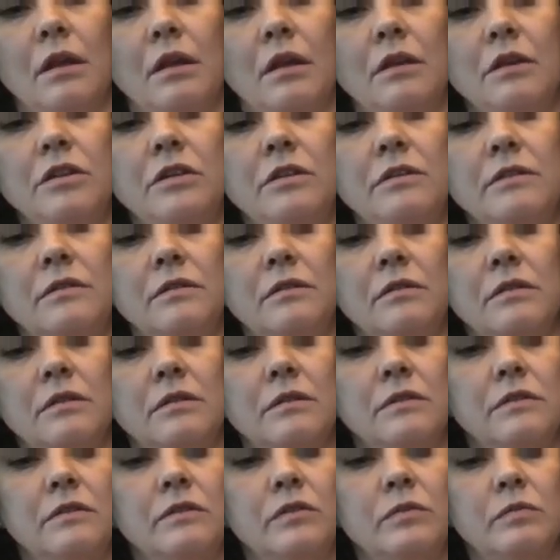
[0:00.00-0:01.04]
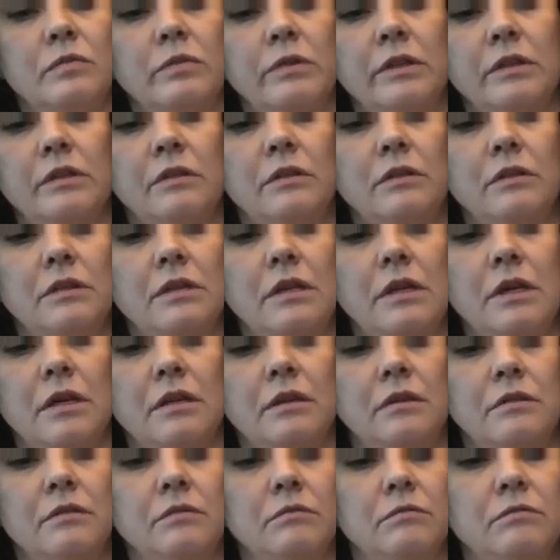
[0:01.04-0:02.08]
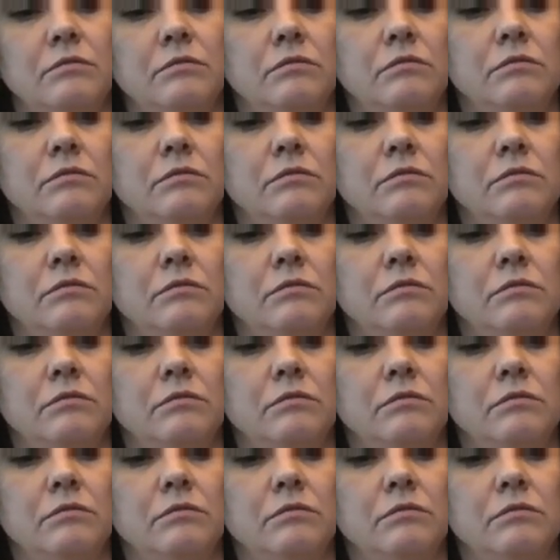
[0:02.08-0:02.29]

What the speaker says: and just sprinkle it on.